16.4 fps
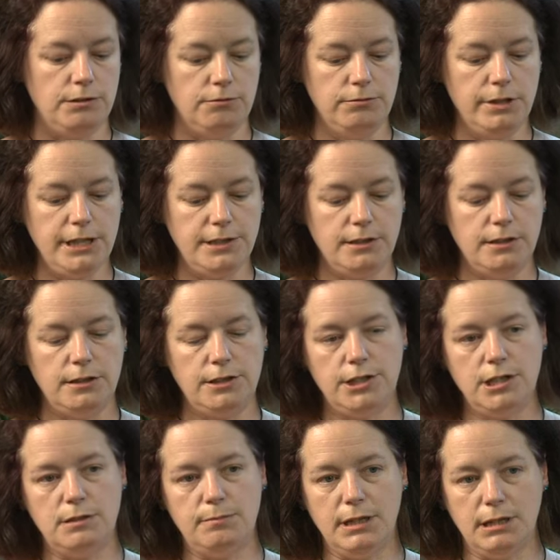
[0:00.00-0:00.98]
the reason that
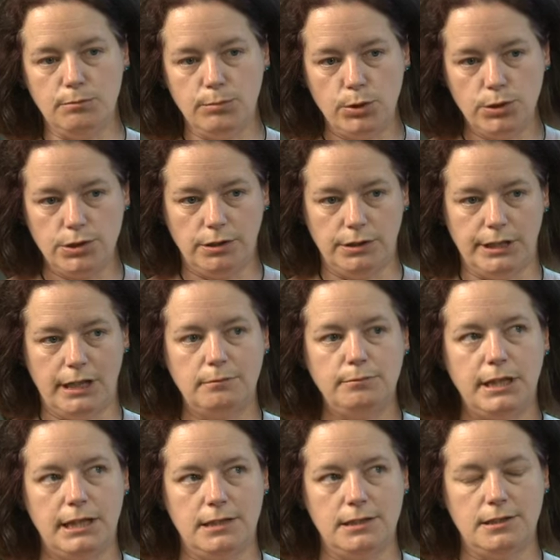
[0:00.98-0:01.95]
she's being put on that
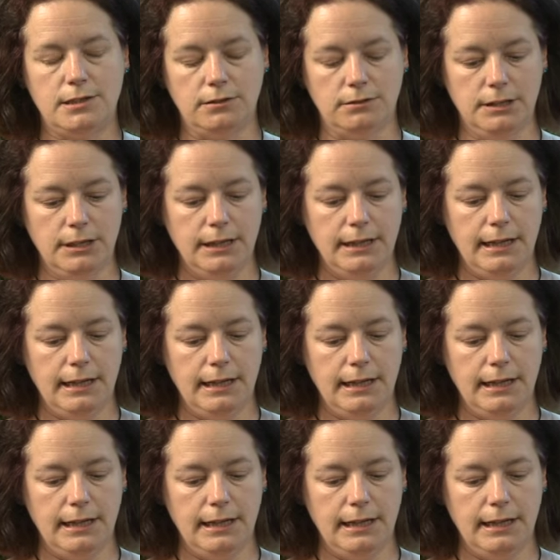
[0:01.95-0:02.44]
pedestal